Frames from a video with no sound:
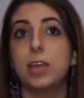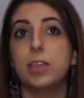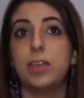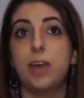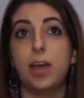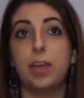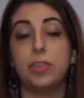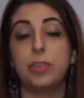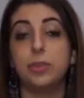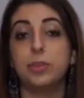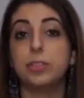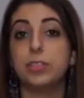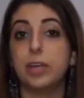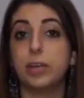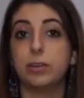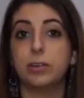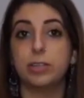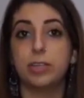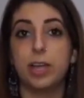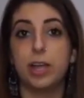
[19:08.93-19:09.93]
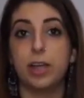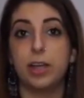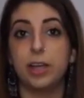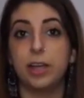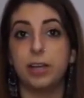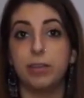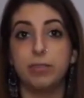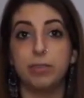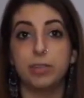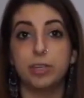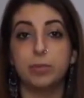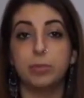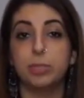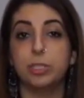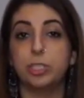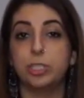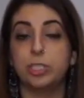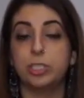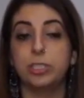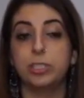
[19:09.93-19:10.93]
that the secretary of the
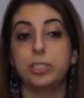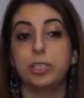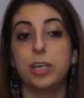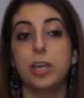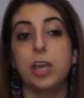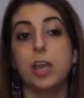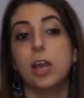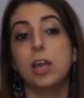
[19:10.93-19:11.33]
commission